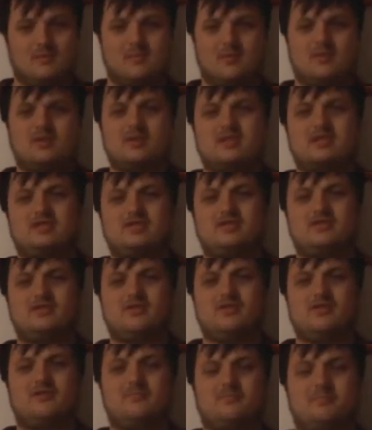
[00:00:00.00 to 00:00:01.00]
But it
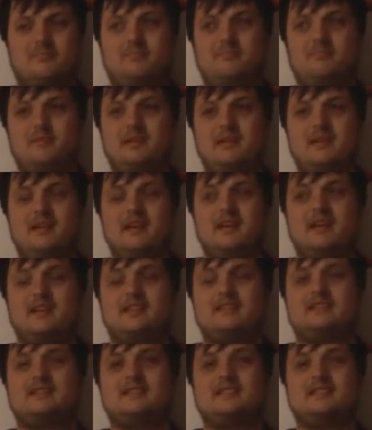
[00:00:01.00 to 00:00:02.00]
should be
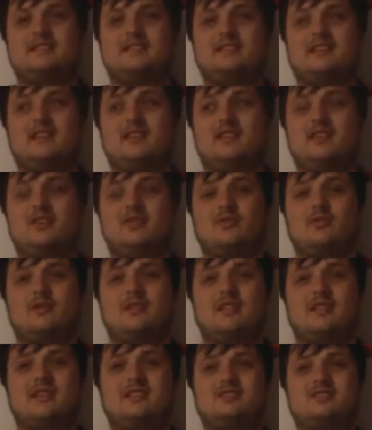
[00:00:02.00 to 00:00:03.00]
resistant to
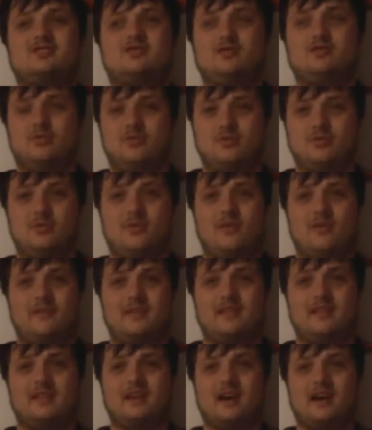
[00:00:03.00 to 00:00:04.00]
at least two
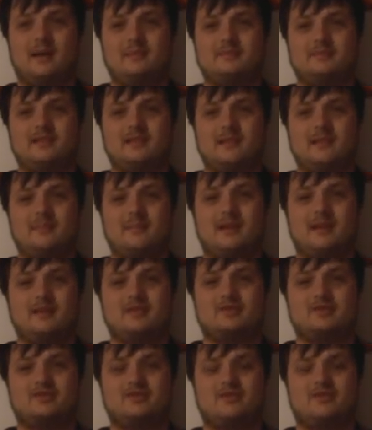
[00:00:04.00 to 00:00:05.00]
of the types that I
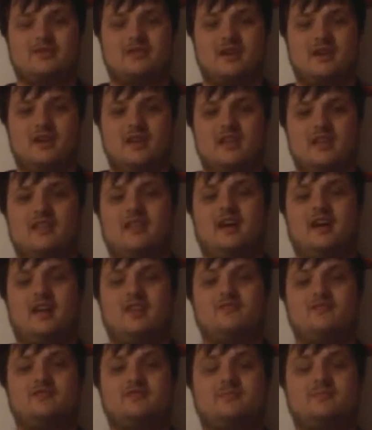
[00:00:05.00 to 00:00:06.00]
mentioned.
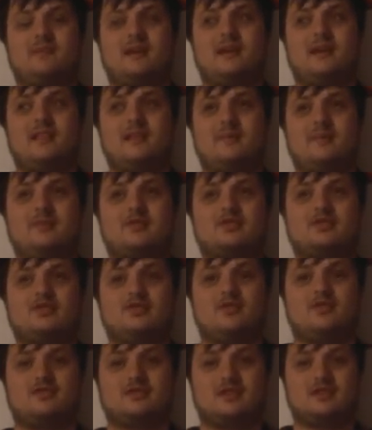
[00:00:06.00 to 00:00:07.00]
That would make the most
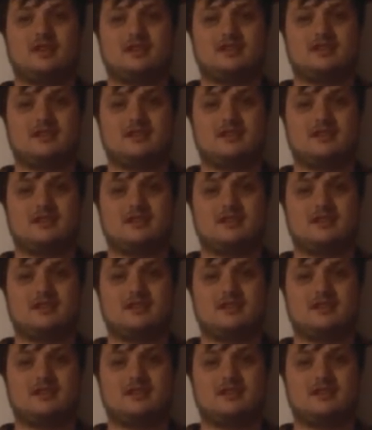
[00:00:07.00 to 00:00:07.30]
logical